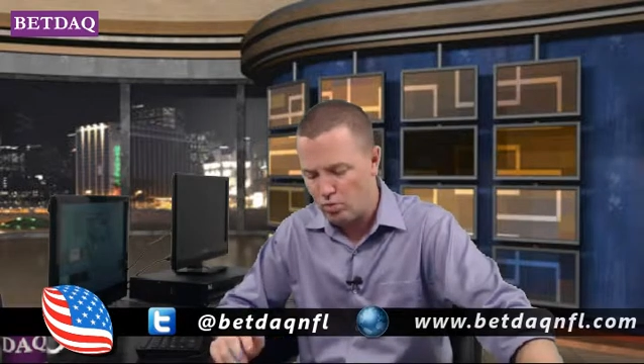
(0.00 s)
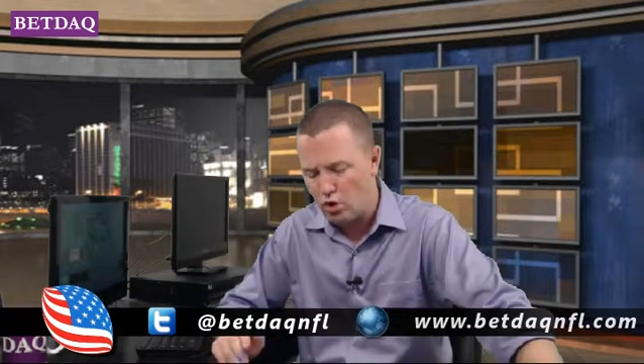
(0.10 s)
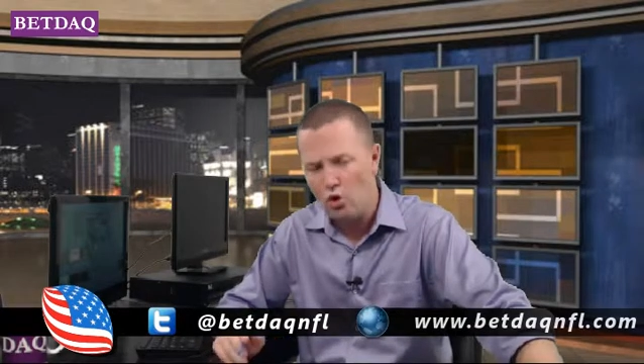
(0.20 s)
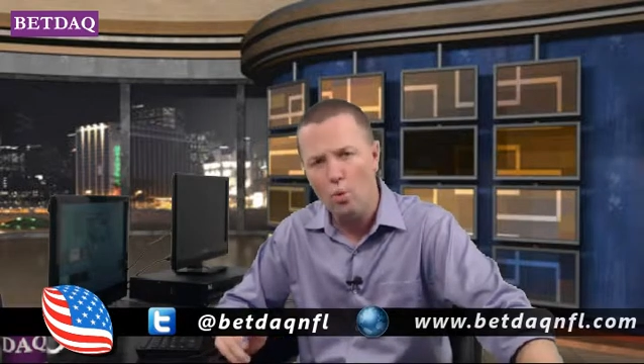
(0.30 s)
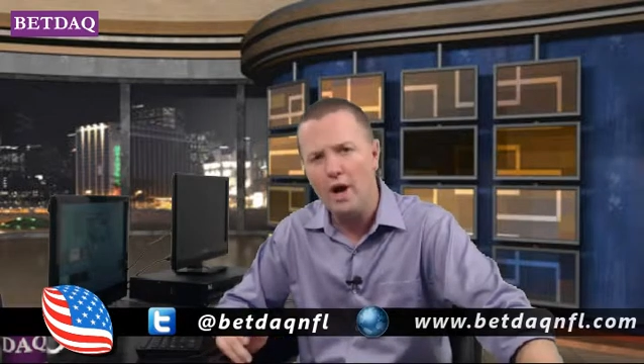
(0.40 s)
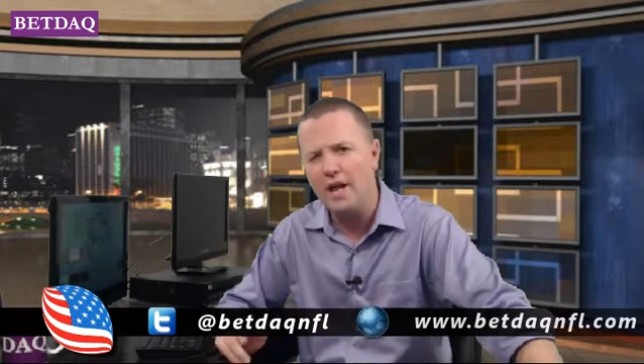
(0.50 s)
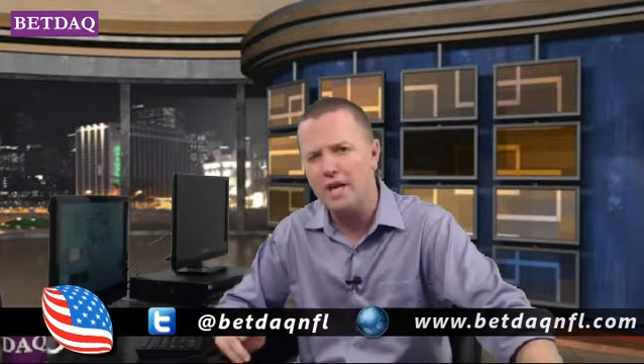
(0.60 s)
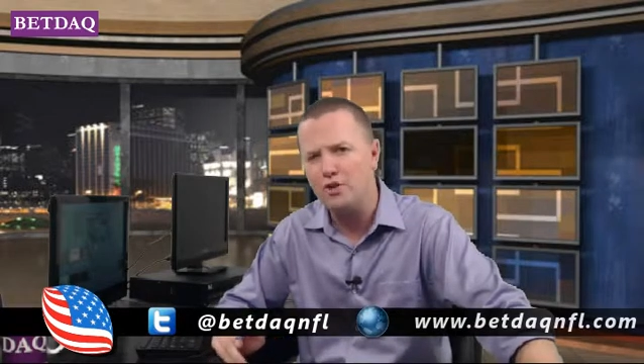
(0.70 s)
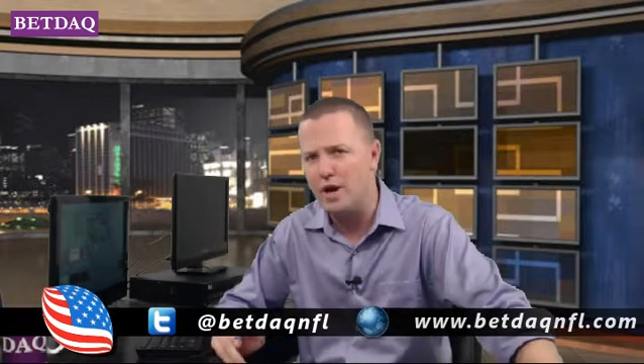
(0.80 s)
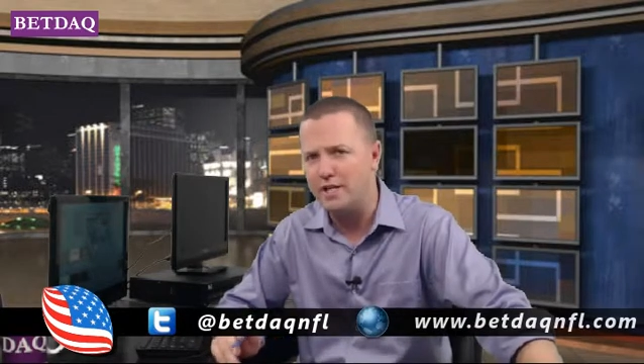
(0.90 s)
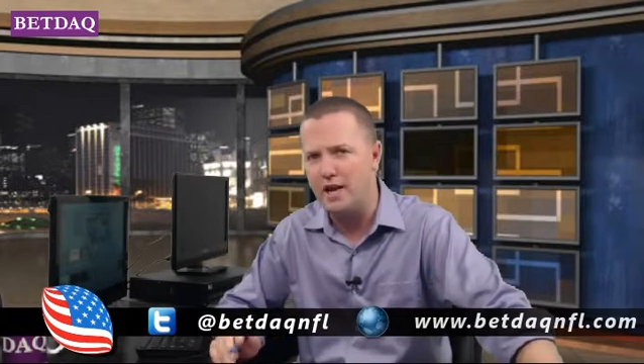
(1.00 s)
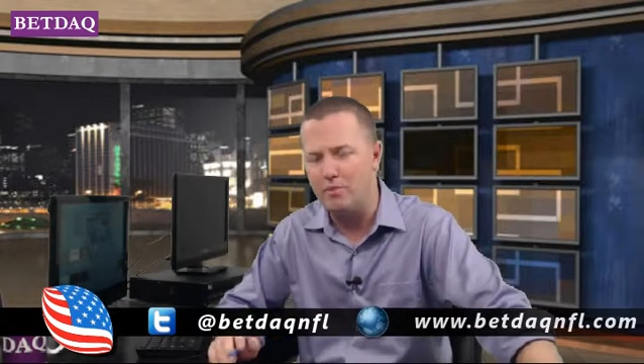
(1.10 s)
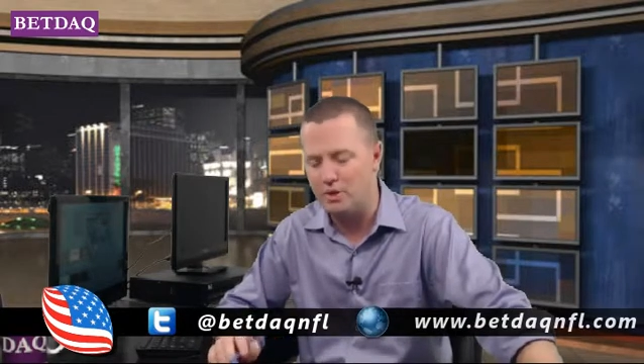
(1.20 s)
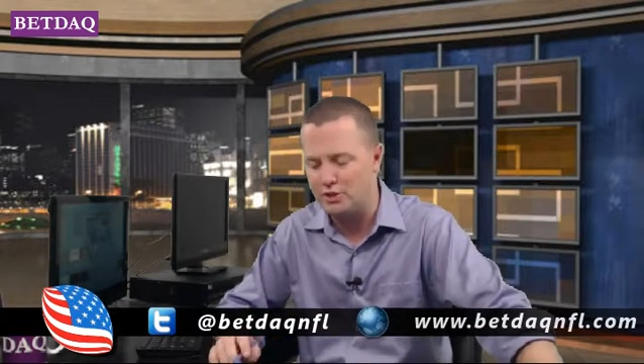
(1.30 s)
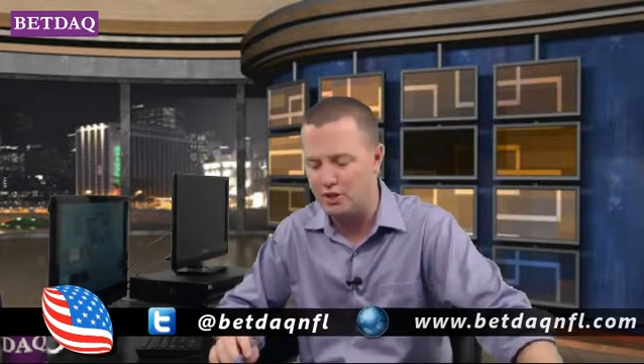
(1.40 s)
What a great
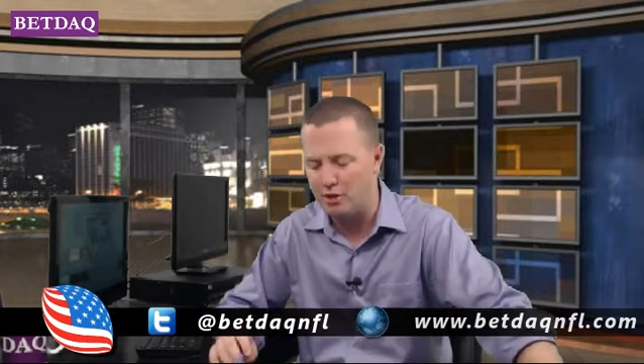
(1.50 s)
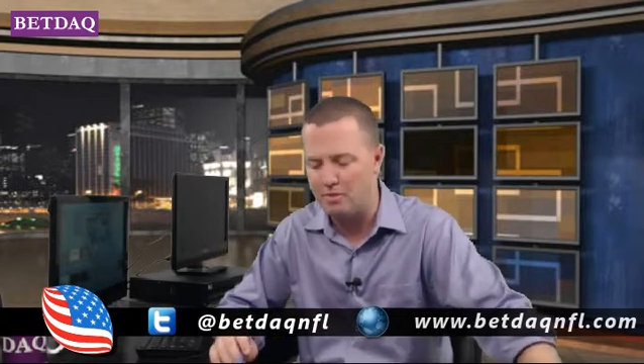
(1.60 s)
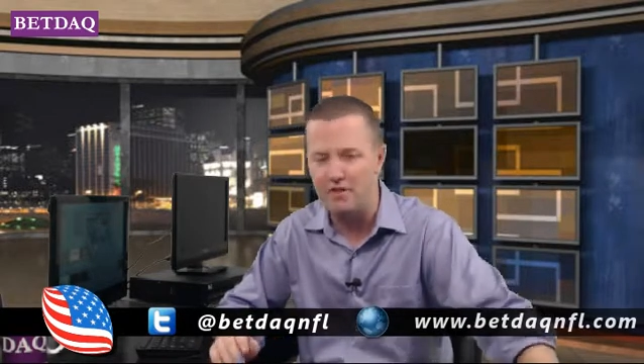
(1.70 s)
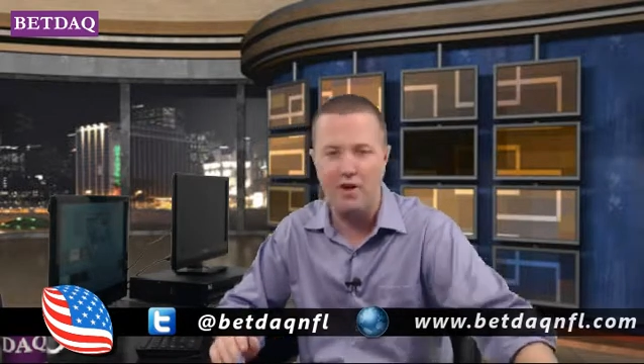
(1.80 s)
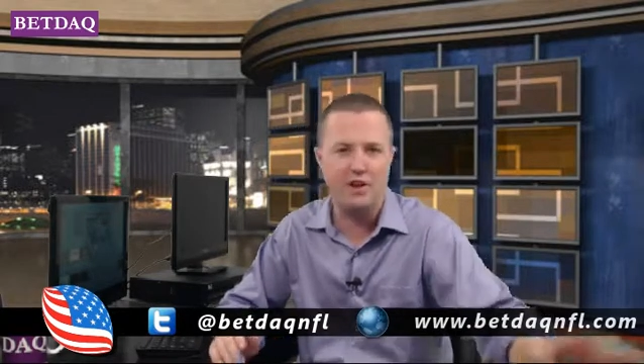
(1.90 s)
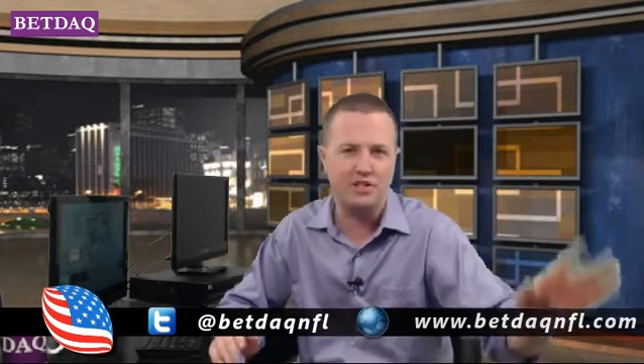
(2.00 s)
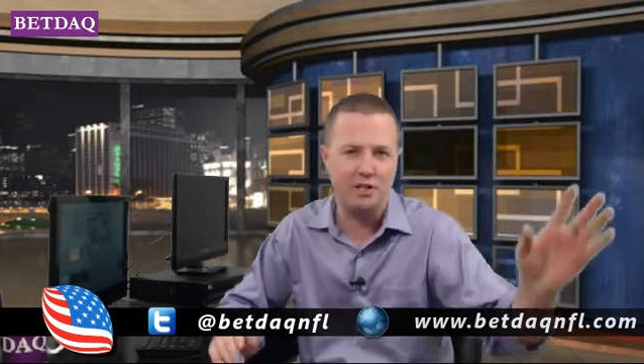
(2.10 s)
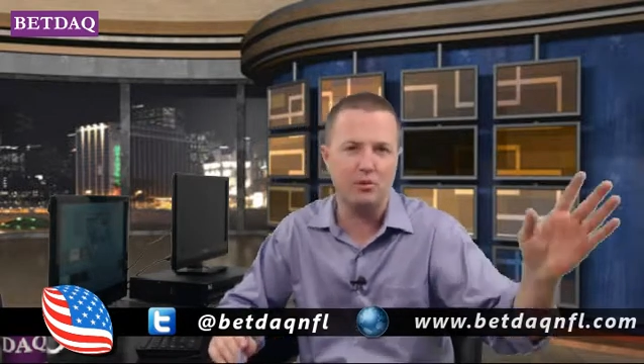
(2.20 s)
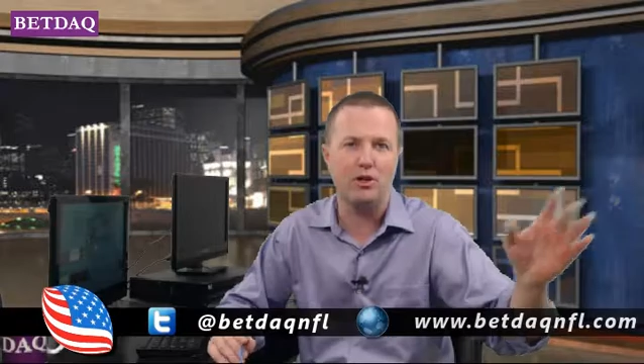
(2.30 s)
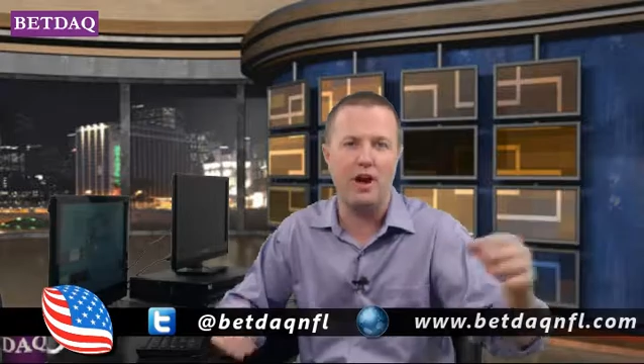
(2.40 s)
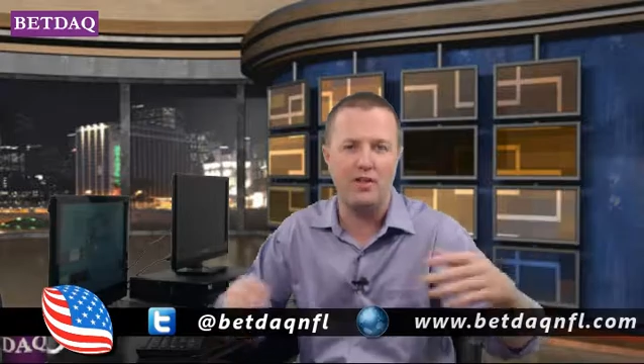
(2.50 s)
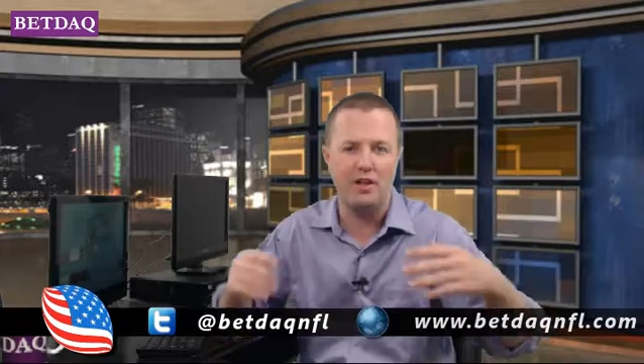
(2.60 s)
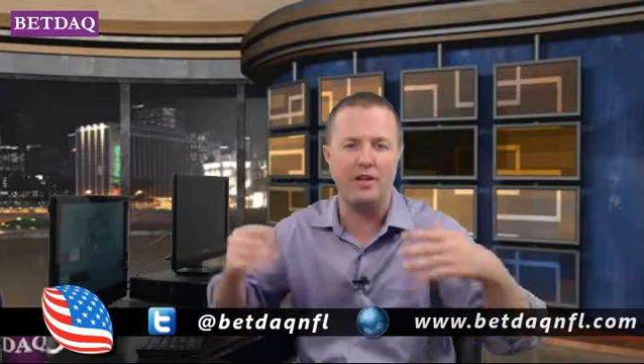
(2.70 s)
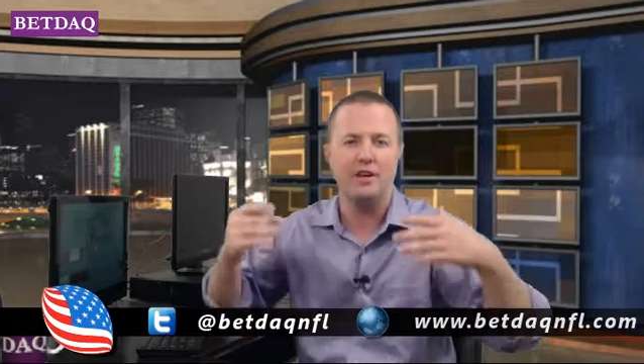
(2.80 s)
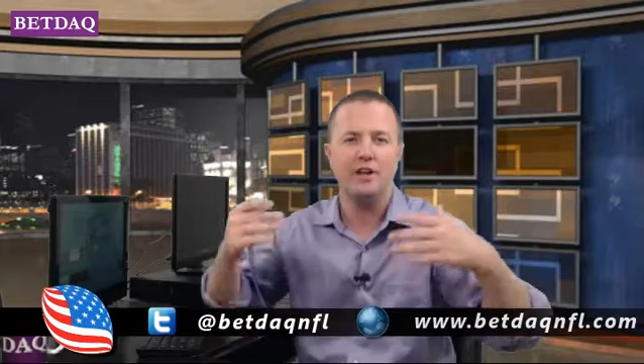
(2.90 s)
game this is going to be. Very similar, I
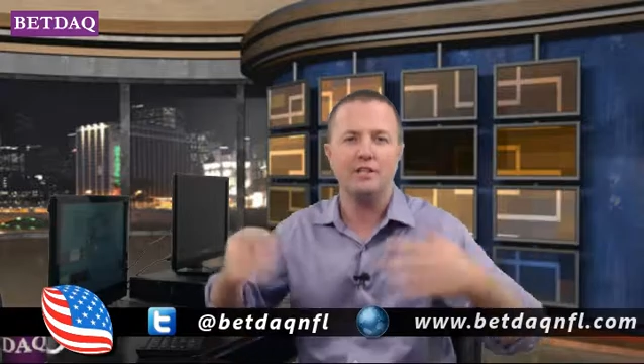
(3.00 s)
think,